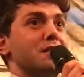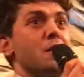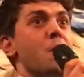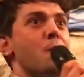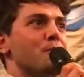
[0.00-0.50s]
this
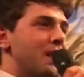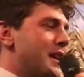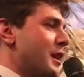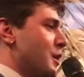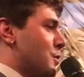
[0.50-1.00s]
home.
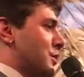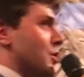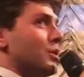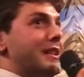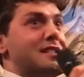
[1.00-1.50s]
We're
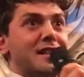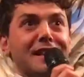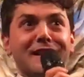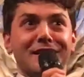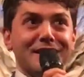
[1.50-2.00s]
totally
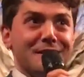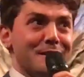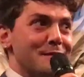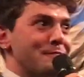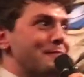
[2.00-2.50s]
stealing
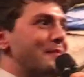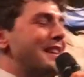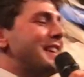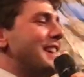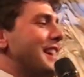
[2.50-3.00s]
this.
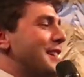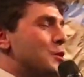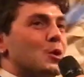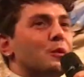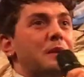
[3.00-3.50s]

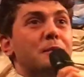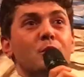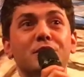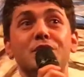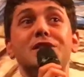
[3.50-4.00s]
Normal people
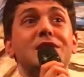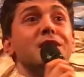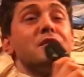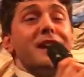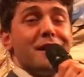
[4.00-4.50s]
would just
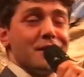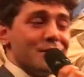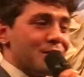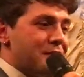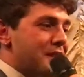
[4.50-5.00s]
steal
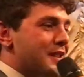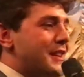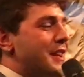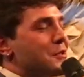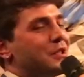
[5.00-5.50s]
theirs, thinking,
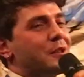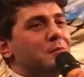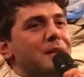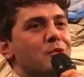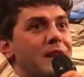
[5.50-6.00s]
here's a little
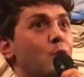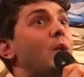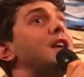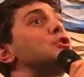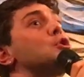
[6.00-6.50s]
memory,
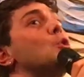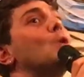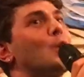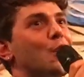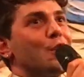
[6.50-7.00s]
we
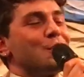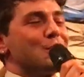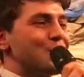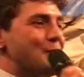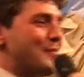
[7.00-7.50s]
stole
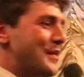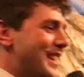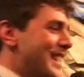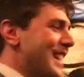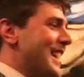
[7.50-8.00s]
hers.
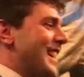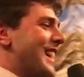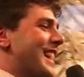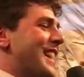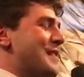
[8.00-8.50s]

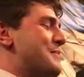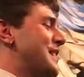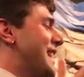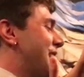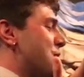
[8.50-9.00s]

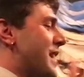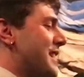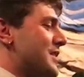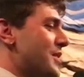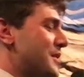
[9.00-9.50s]
But anyway,
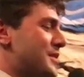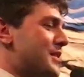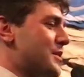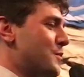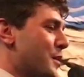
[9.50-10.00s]
so it's
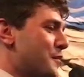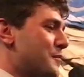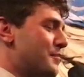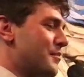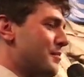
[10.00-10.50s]
just one of the